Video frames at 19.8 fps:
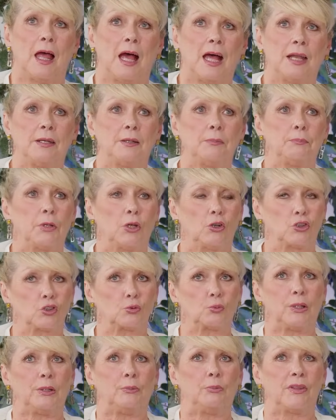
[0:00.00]
And
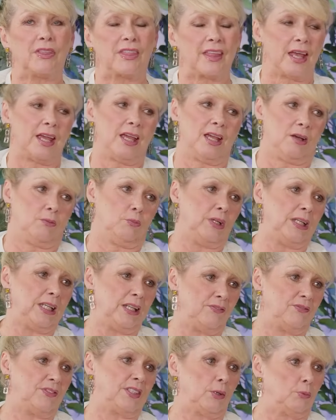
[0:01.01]
because we were there, we
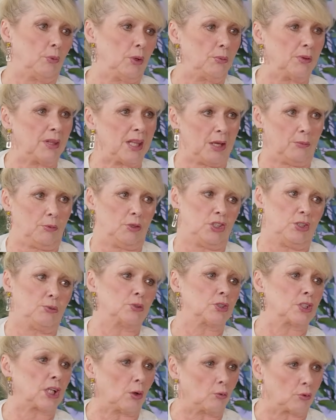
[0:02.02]
lived it. We were there when she
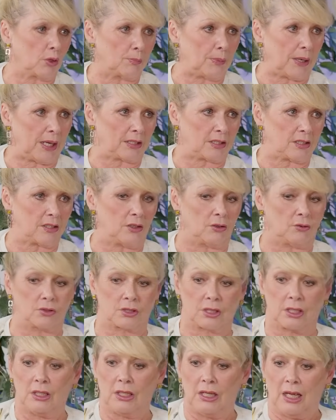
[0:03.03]
was told the bad
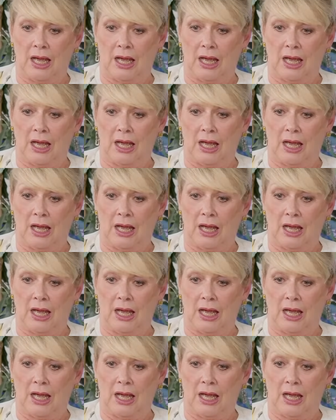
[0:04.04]
news.